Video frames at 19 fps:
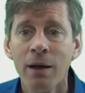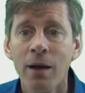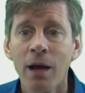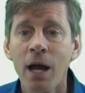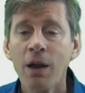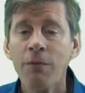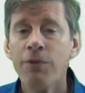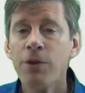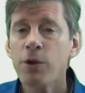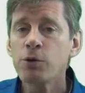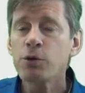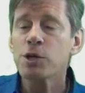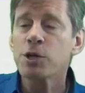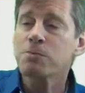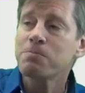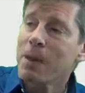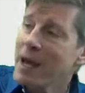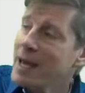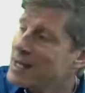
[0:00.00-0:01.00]
And if you
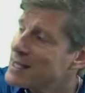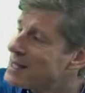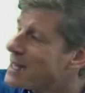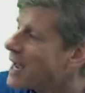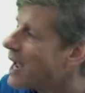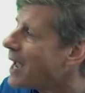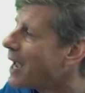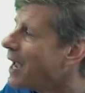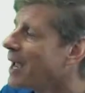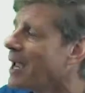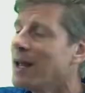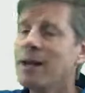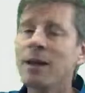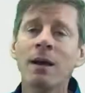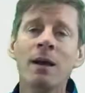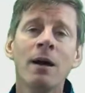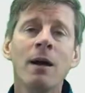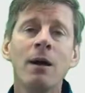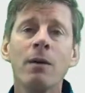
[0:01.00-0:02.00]
just maintain,
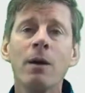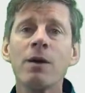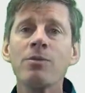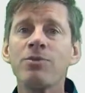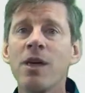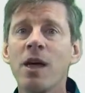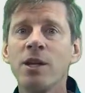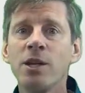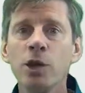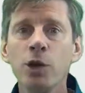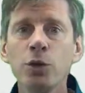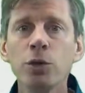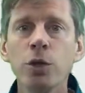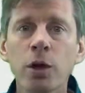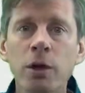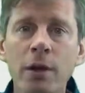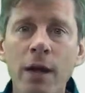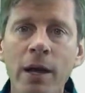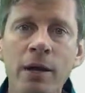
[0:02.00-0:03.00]
right, then you
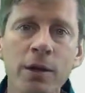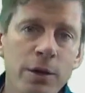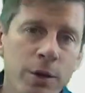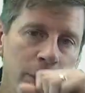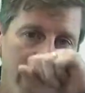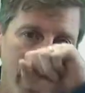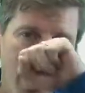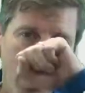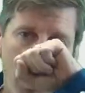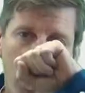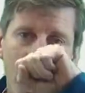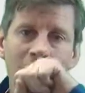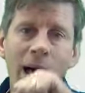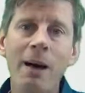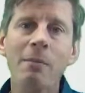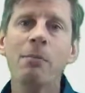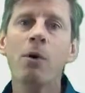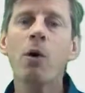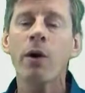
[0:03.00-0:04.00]
look like you're doing a whole
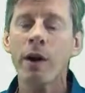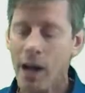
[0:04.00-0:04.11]
lot more.